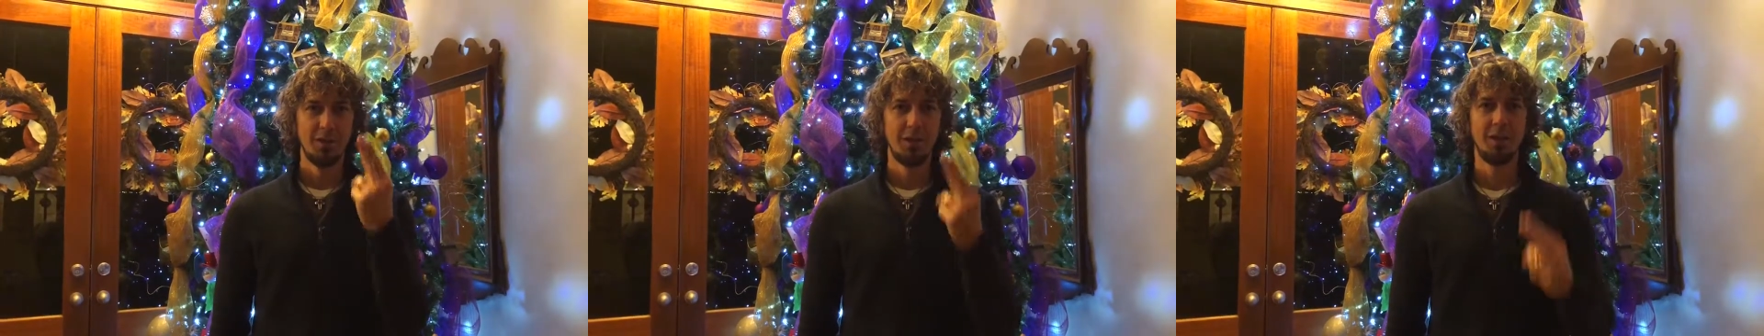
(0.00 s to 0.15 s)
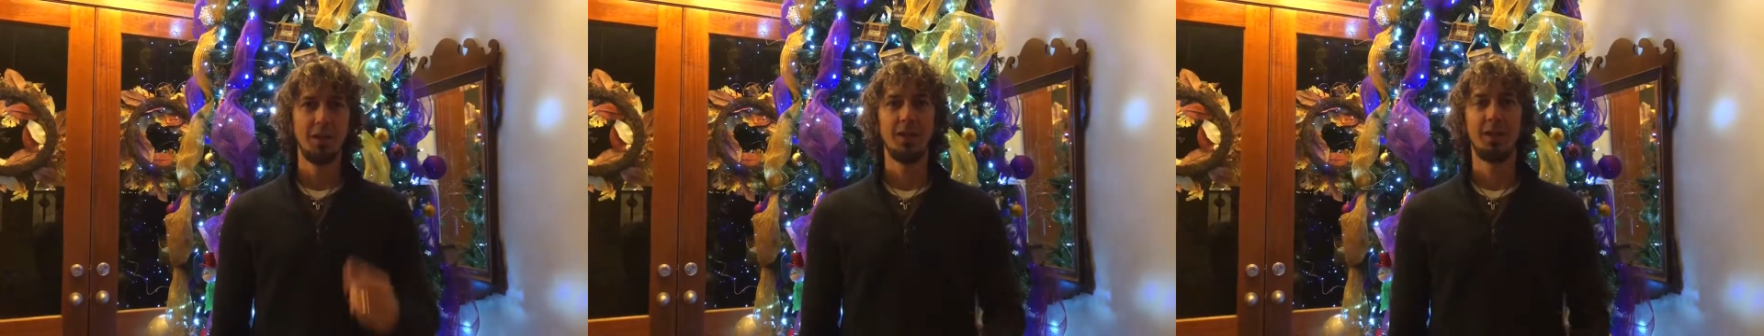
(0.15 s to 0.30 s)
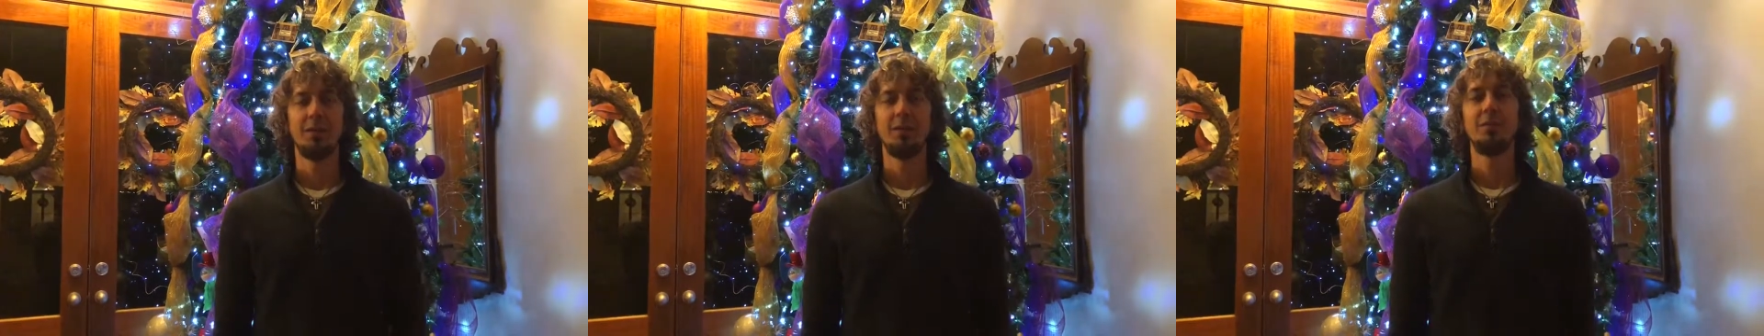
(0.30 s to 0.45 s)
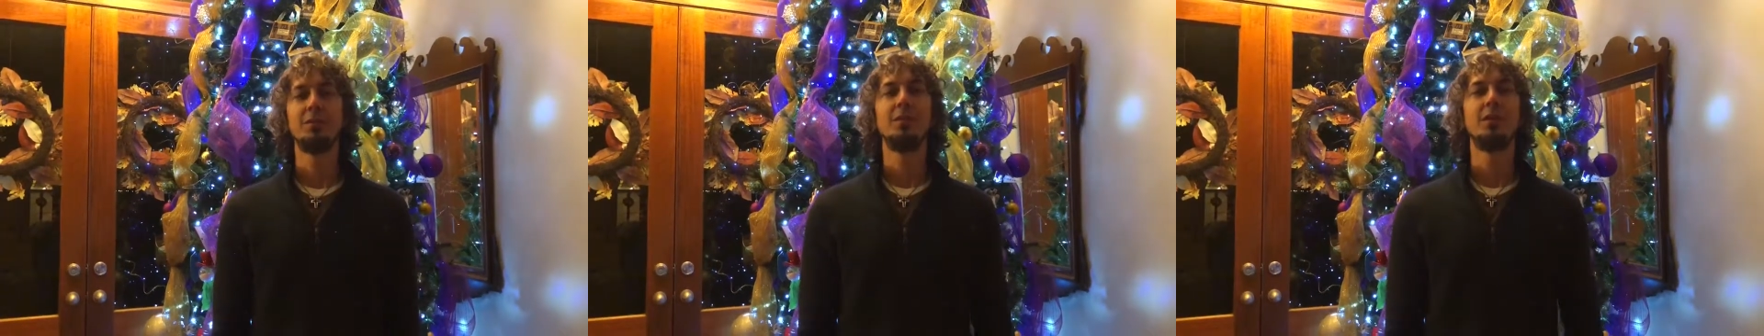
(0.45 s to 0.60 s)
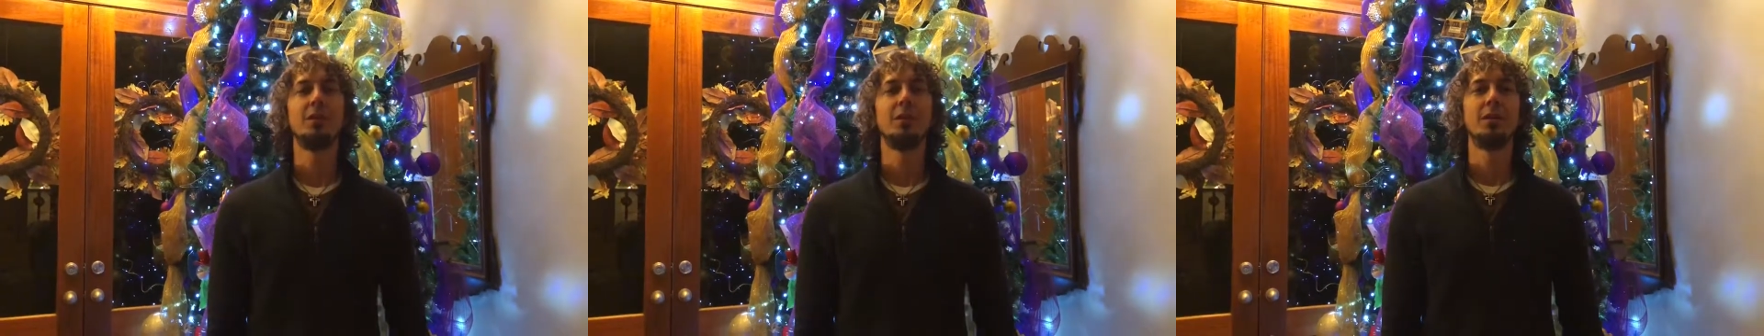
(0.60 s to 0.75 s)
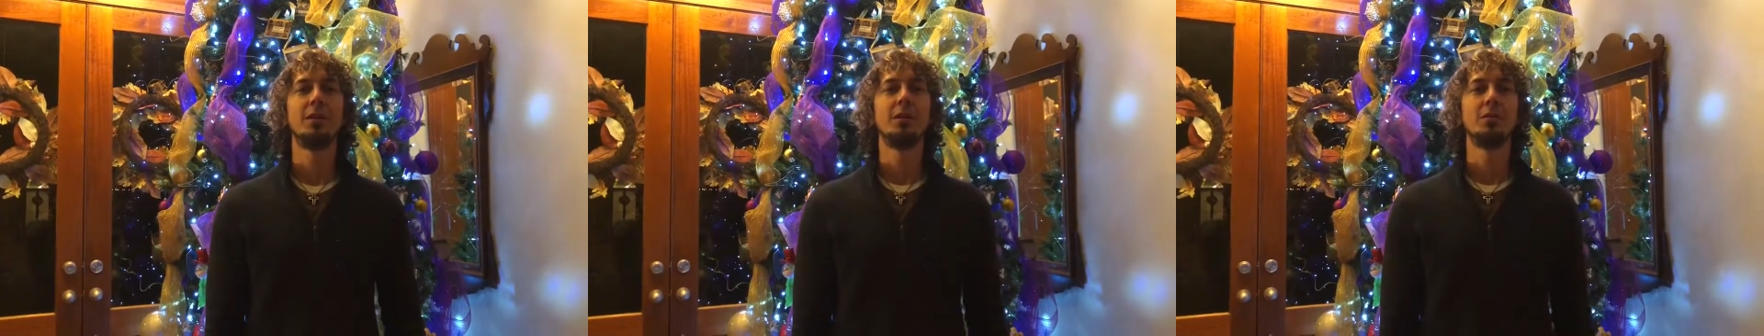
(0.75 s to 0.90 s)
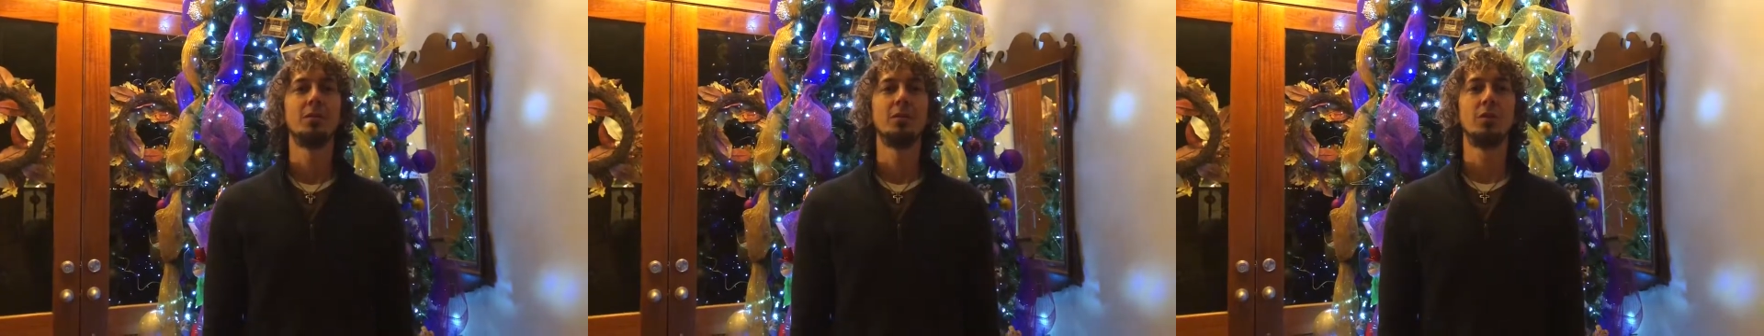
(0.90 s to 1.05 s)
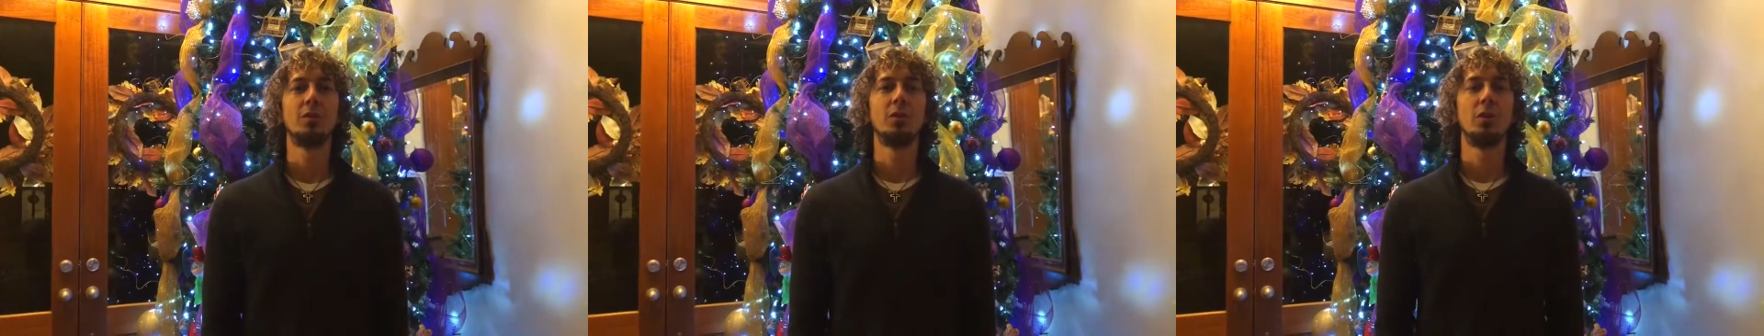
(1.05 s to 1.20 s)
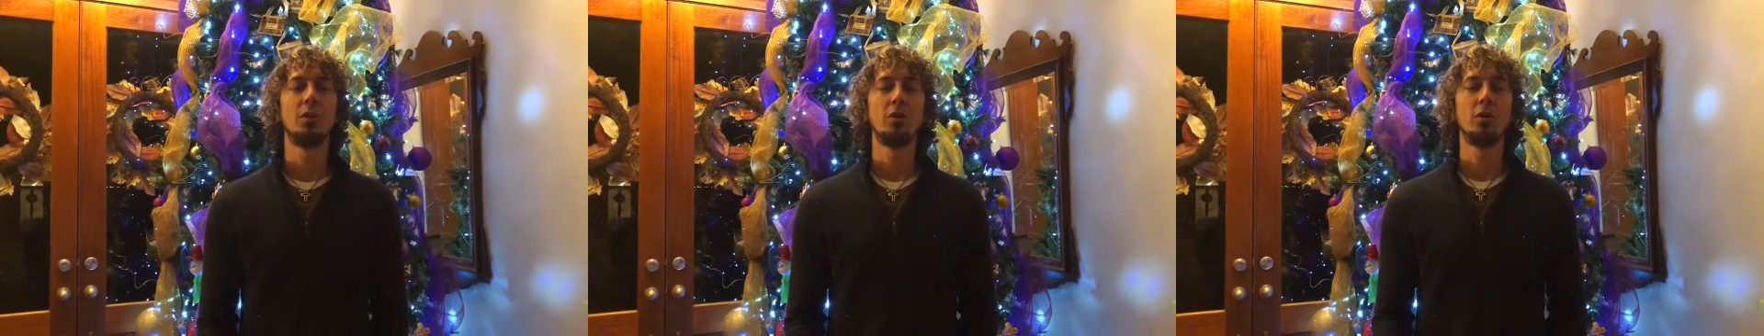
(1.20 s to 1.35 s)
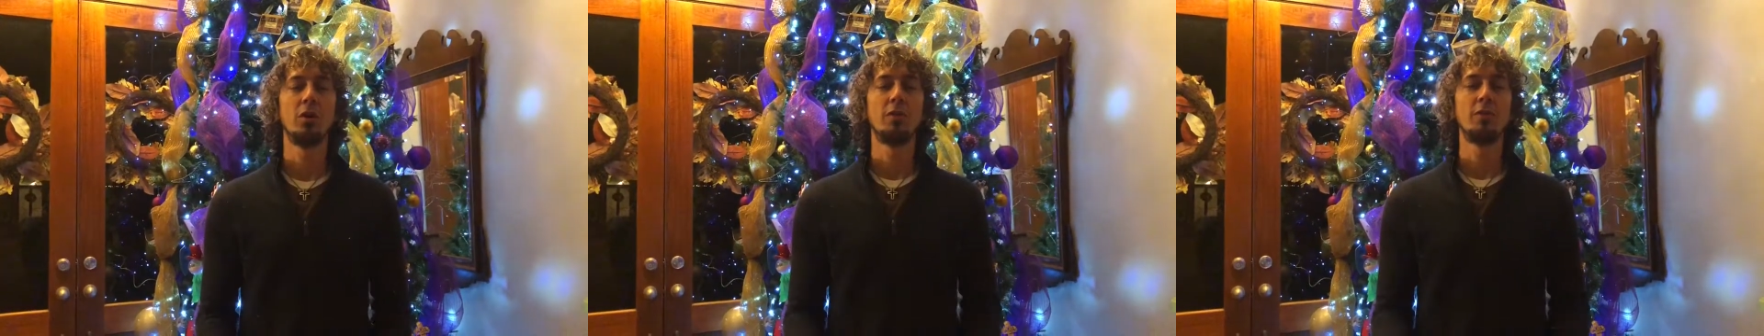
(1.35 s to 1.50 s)
And uh, to
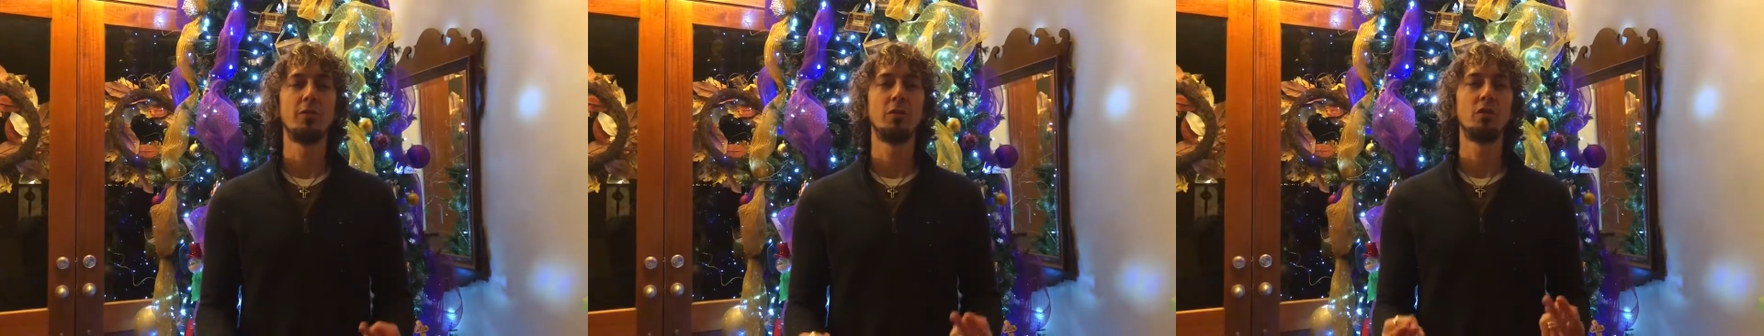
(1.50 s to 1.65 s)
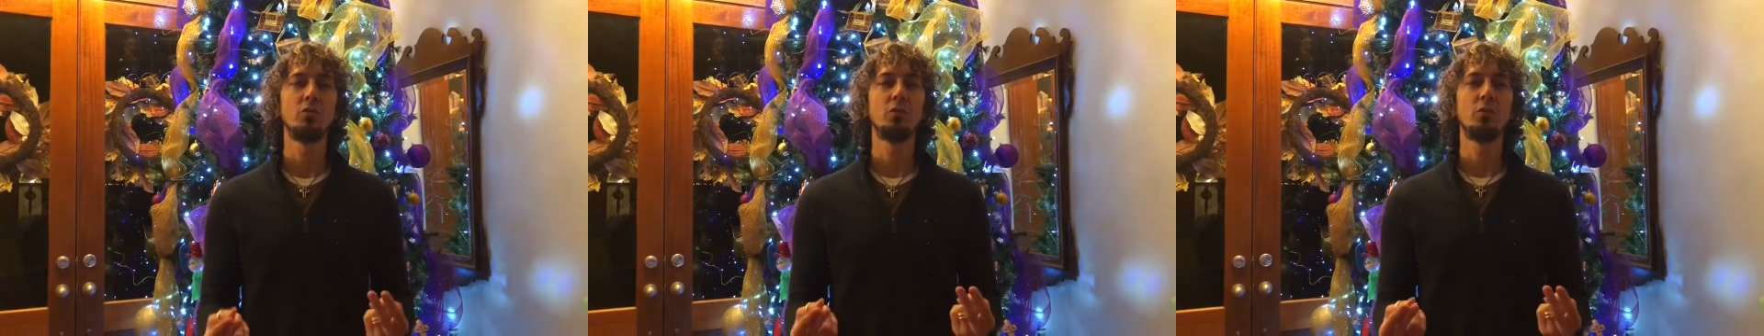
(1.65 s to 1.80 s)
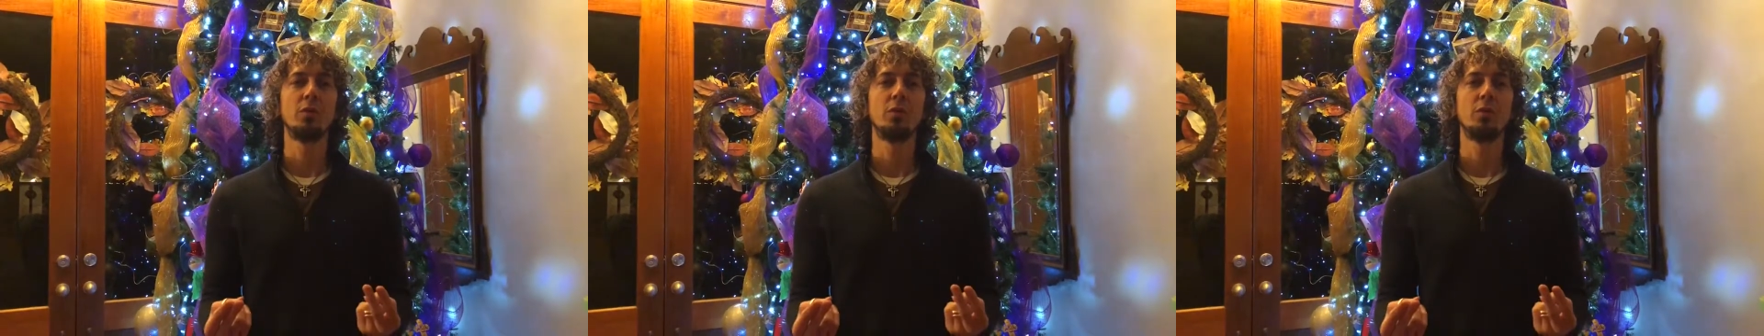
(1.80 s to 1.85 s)
learn our verse,